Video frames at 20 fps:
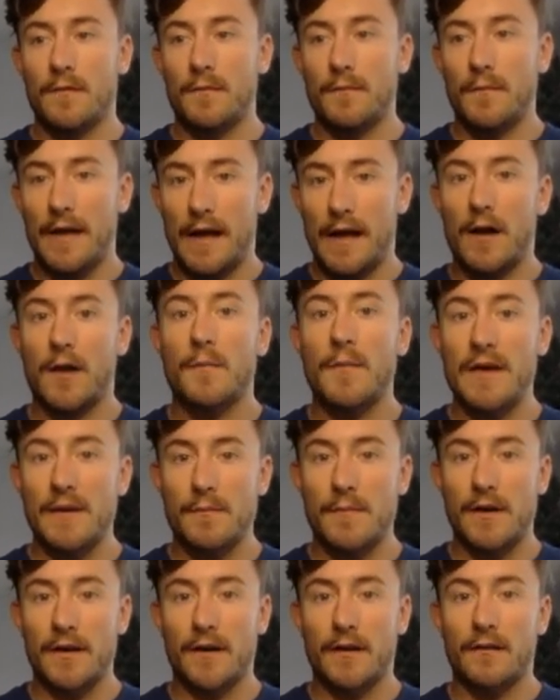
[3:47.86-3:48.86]
how to make
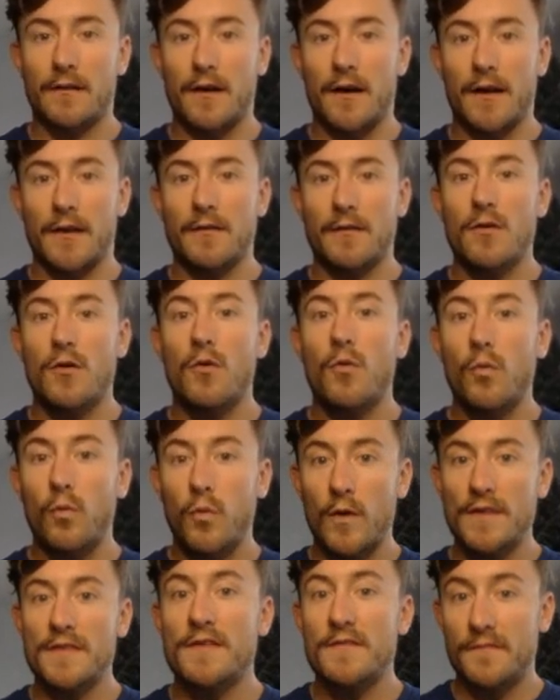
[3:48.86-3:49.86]
money online
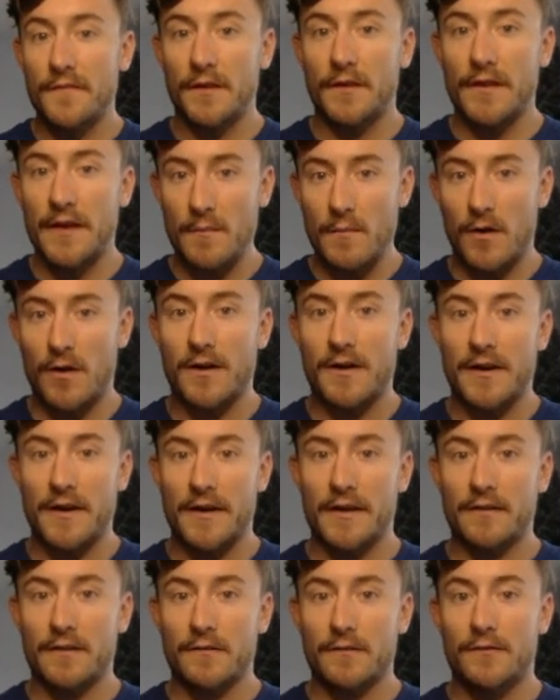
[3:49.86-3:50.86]
with affiliate
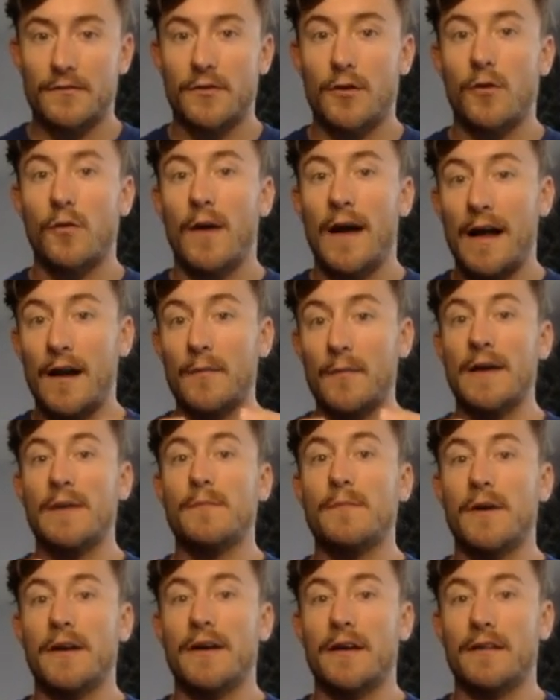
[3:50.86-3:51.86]
marketing. So how to make
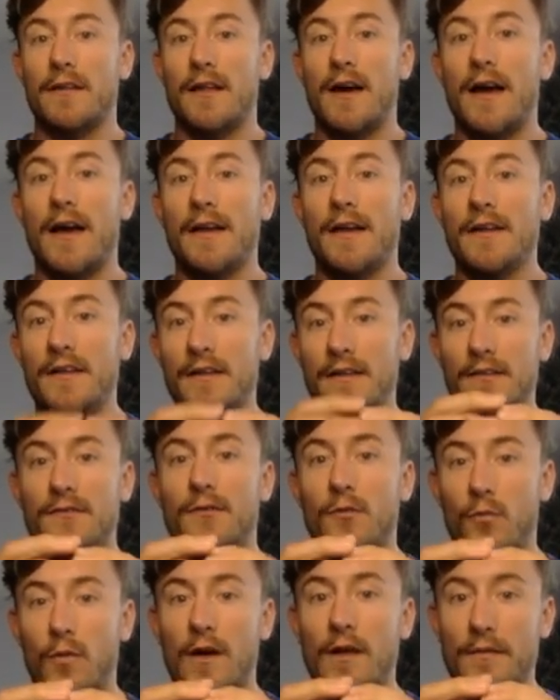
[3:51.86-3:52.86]
money online is
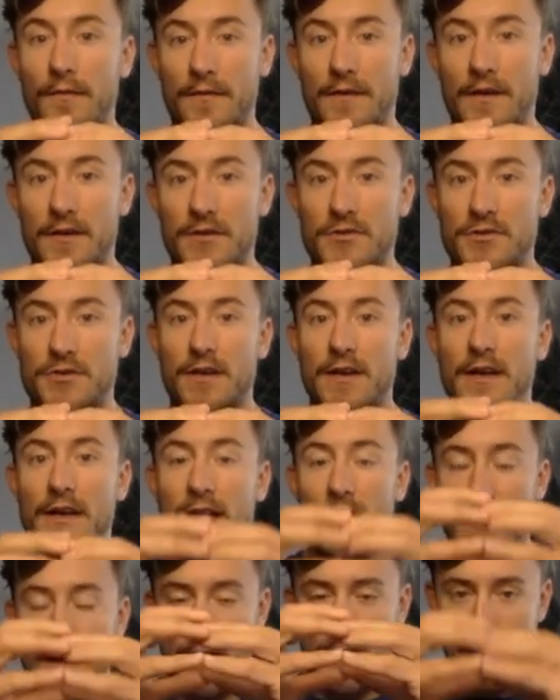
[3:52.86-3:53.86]
the wealth niche,
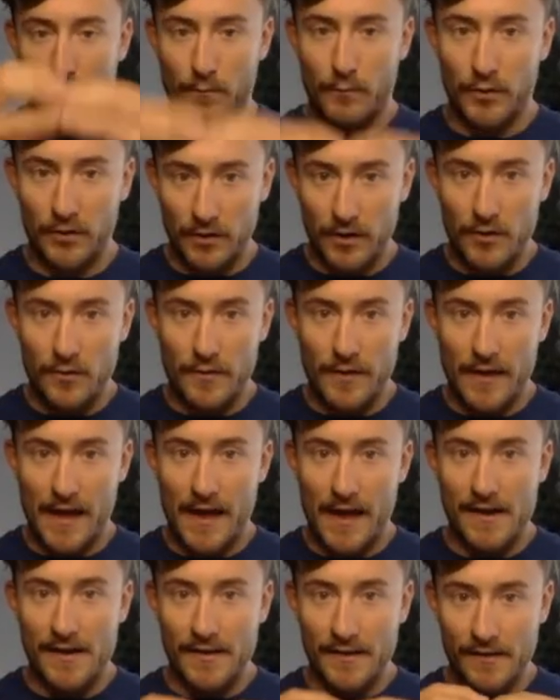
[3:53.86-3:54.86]
and below
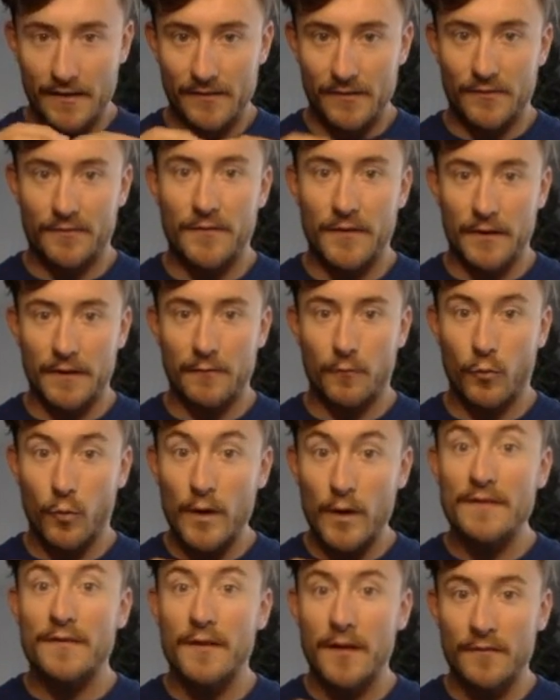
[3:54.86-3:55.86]
that is
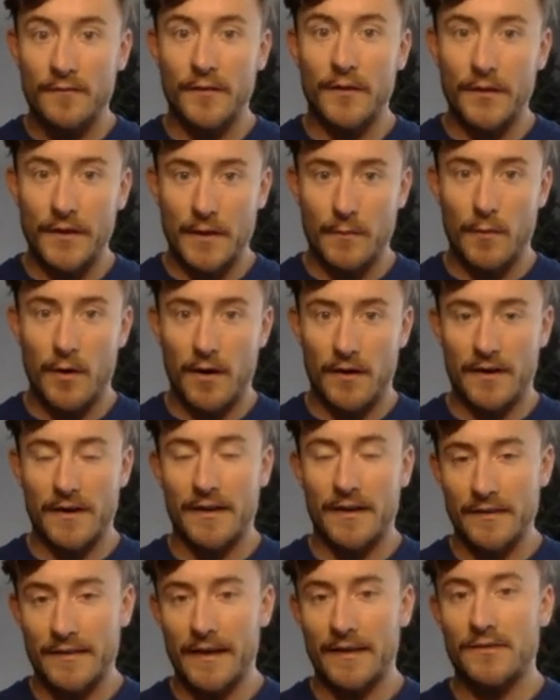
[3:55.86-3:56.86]
affiliate
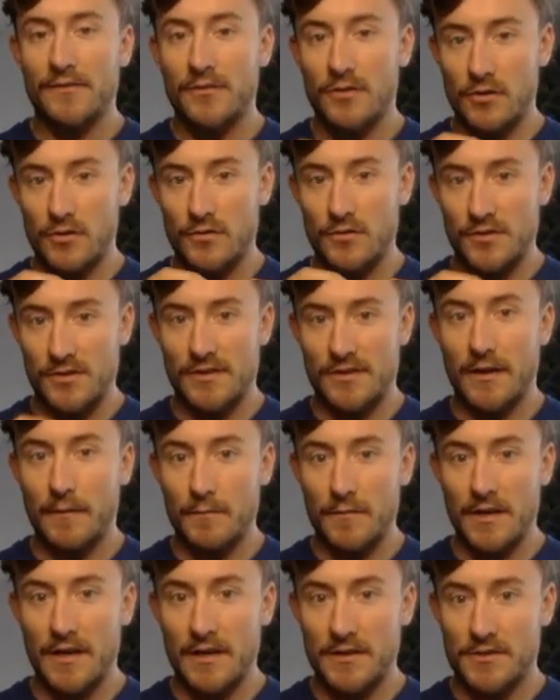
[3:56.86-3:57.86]
marketing. That's your sub
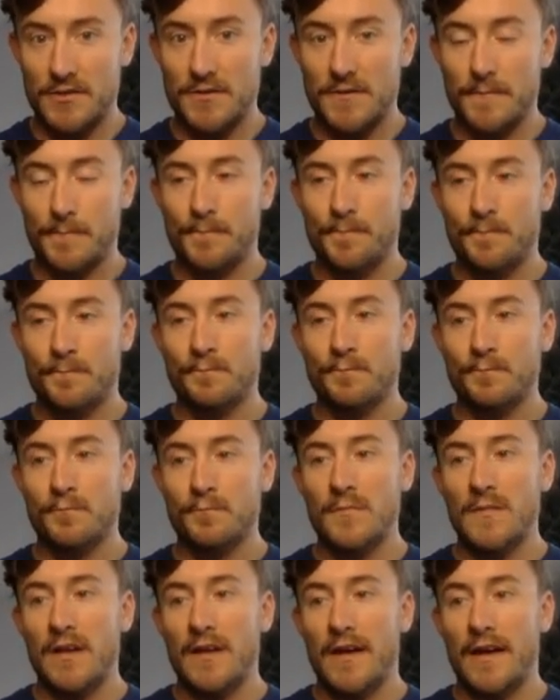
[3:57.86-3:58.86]
niche.
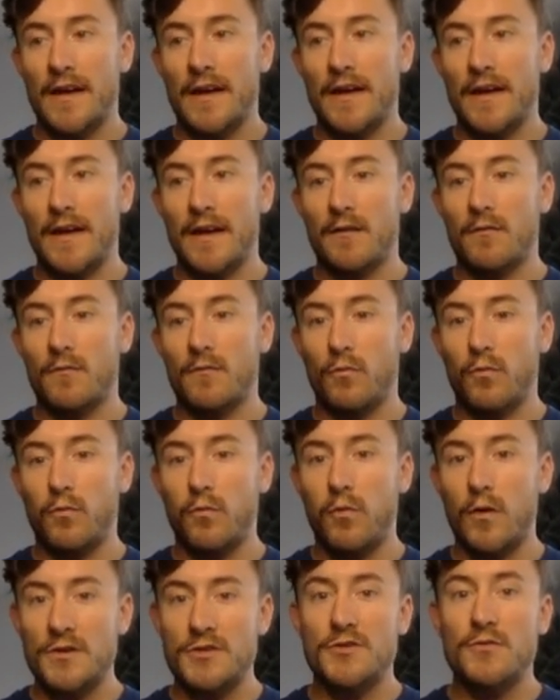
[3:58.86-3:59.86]

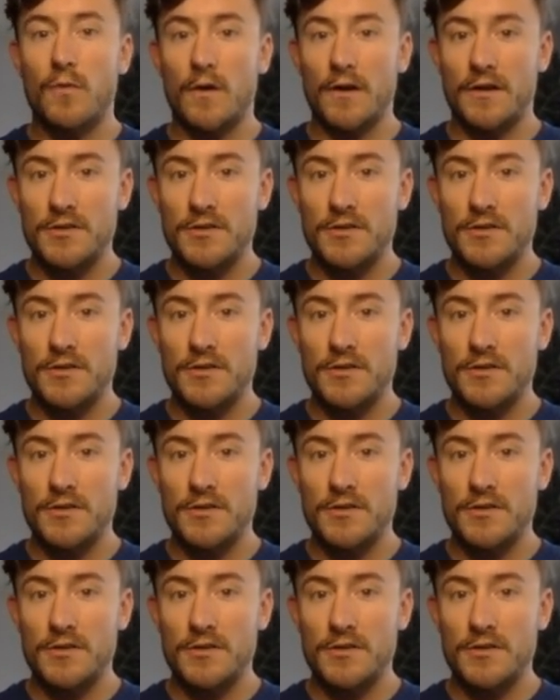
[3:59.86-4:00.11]
And what you want to